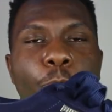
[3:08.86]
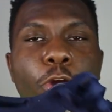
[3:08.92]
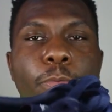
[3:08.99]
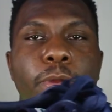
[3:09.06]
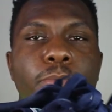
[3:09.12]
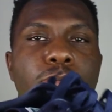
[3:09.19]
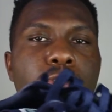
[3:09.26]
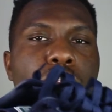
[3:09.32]
more
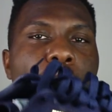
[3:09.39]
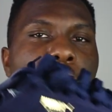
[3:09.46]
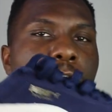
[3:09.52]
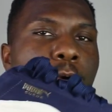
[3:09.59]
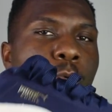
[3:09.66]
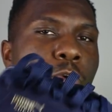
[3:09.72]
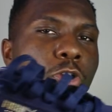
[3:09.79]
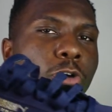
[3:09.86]
people starting
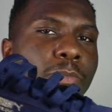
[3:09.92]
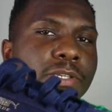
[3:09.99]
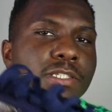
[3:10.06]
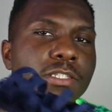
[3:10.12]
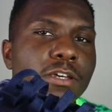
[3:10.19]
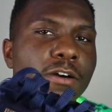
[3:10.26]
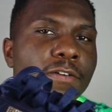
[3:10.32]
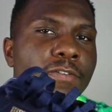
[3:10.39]
to wear them and
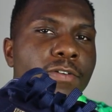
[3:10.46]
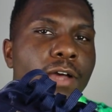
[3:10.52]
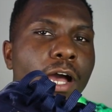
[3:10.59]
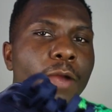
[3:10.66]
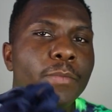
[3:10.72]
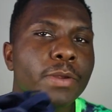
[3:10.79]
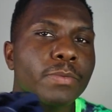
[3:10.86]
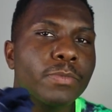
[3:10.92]
stuff. I
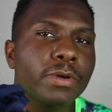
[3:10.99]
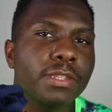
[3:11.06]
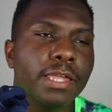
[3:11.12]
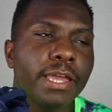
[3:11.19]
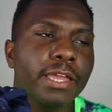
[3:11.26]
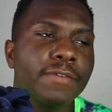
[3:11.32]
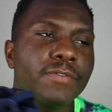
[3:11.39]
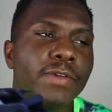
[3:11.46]
remember when
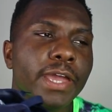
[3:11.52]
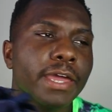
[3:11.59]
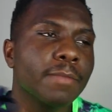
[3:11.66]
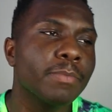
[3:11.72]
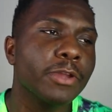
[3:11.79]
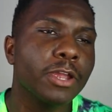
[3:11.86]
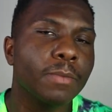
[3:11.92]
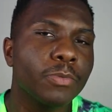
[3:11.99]
like if you had a
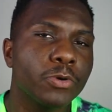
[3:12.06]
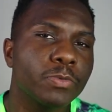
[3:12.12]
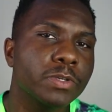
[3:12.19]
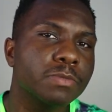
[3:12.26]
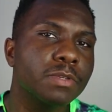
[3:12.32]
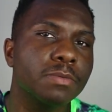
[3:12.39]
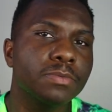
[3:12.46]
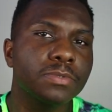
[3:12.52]
pair of Pumas,
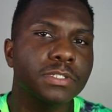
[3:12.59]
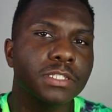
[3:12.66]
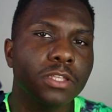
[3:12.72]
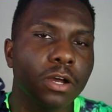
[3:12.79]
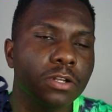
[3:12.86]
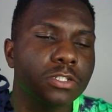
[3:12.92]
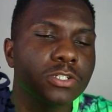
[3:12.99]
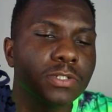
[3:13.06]
people would
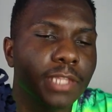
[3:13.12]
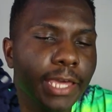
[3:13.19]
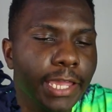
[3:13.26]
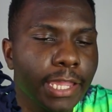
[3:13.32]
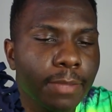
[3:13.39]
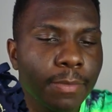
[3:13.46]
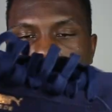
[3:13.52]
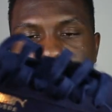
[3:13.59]
talk you
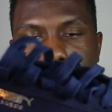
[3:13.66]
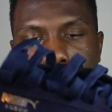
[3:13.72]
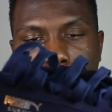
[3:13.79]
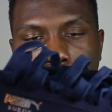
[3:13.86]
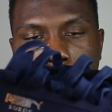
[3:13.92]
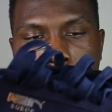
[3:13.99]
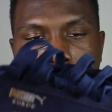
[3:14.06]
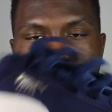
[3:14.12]
lame. But
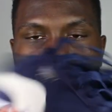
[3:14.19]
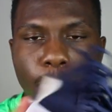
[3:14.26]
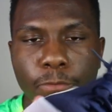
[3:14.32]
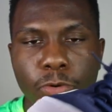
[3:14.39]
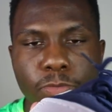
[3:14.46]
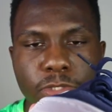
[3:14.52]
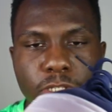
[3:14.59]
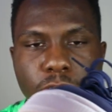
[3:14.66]
now
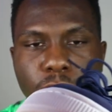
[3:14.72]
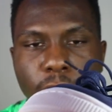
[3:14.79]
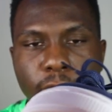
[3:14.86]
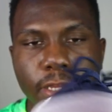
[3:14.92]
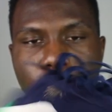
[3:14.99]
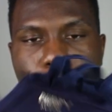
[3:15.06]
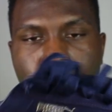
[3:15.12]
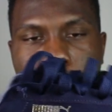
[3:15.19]
Pumas are starting
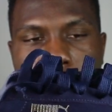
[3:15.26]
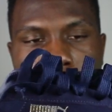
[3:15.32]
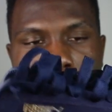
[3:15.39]
to come back